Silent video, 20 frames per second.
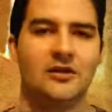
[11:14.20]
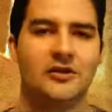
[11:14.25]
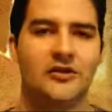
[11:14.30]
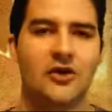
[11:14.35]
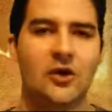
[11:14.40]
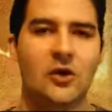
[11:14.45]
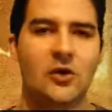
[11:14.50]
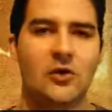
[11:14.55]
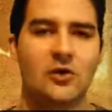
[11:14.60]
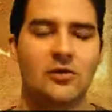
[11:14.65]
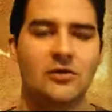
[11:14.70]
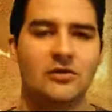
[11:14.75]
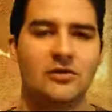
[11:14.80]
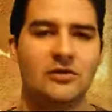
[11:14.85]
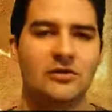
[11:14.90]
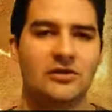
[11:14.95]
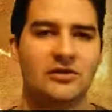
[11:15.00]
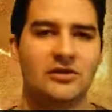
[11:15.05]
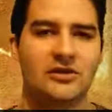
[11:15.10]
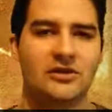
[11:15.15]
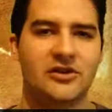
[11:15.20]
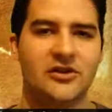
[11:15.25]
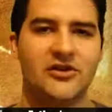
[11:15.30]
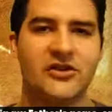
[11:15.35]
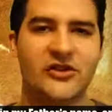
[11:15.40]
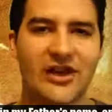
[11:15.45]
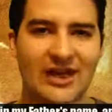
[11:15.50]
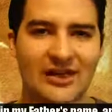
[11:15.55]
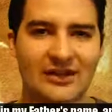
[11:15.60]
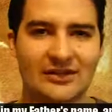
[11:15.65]
So
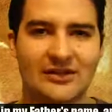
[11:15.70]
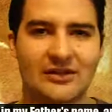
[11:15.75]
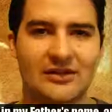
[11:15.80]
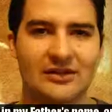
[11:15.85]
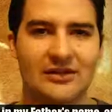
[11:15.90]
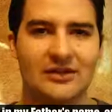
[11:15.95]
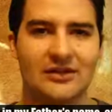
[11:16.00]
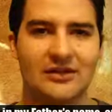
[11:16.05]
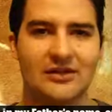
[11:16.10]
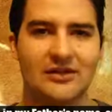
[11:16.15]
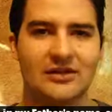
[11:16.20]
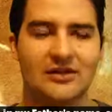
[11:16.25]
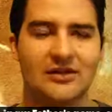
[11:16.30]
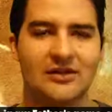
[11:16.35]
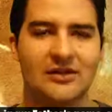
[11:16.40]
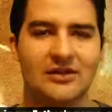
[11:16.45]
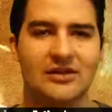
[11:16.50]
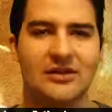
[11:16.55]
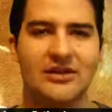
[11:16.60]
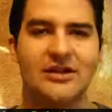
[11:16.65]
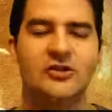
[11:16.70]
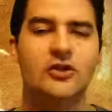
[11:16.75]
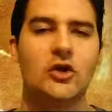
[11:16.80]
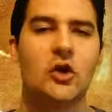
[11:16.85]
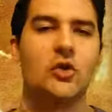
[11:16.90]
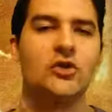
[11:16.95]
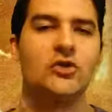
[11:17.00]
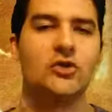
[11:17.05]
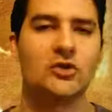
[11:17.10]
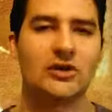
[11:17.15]
Satan is
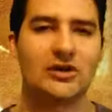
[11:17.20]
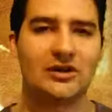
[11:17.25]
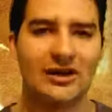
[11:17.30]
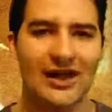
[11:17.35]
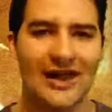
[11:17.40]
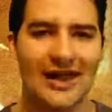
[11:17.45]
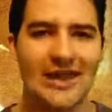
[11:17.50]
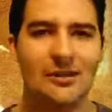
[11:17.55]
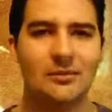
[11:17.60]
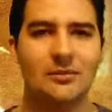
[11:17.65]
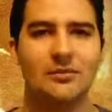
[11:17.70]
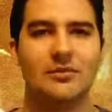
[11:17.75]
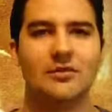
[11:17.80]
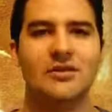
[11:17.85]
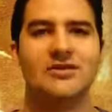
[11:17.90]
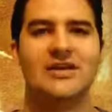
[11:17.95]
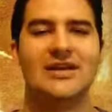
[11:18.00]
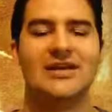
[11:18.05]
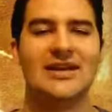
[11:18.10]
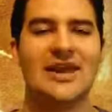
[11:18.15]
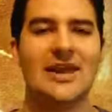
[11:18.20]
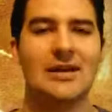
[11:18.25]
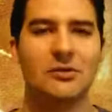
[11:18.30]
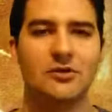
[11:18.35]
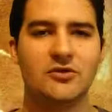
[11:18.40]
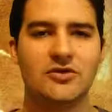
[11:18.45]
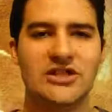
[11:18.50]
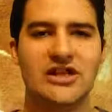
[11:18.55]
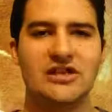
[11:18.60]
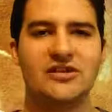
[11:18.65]
going to claim the name
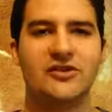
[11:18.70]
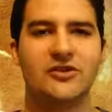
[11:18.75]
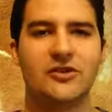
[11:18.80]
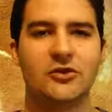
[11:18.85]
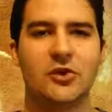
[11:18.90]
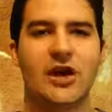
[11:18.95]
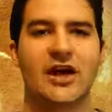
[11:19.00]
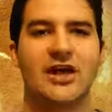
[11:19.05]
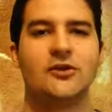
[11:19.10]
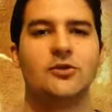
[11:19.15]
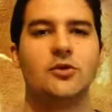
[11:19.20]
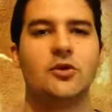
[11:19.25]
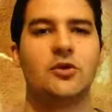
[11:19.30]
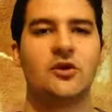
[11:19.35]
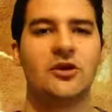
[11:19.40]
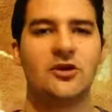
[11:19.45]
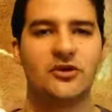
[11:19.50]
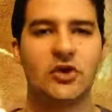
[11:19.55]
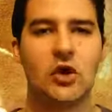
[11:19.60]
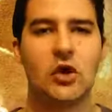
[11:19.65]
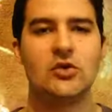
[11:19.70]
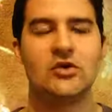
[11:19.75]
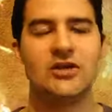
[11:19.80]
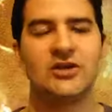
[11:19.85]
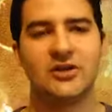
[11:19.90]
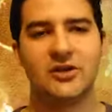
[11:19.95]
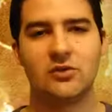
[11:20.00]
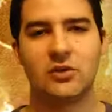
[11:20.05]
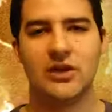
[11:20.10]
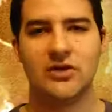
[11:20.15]
of Jesus Christ for his own
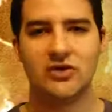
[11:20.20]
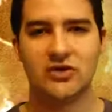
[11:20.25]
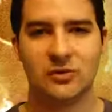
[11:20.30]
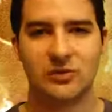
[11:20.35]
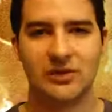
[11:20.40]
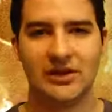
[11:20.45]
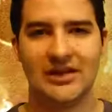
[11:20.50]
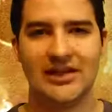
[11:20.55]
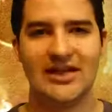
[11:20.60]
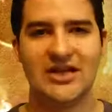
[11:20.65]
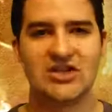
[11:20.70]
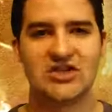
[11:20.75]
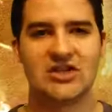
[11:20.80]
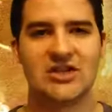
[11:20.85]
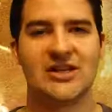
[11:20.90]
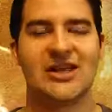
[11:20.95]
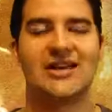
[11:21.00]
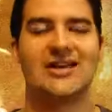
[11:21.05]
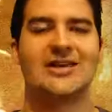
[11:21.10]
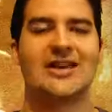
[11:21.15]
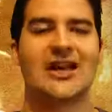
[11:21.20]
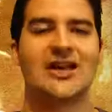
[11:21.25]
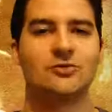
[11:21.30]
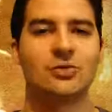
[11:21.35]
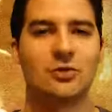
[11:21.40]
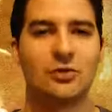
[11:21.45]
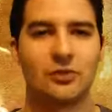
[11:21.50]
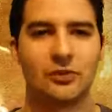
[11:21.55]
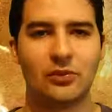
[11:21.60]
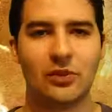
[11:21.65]
in the Great Tribulation. And it
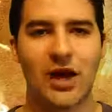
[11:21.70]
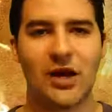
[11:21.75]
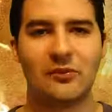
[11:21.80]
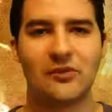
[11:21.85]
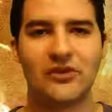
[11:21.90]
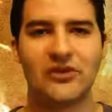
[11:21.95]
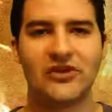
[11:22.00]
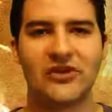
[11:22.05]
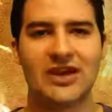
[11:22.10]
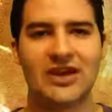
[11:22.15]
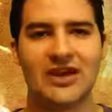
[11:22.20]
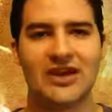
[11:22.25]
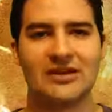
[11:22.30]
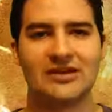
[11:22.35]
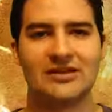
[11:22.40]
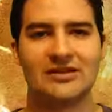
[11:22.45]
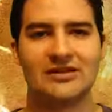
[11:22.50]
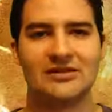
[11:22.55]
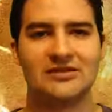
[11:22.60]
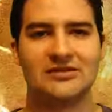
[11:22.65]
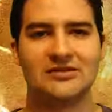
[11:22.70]
has been prophesied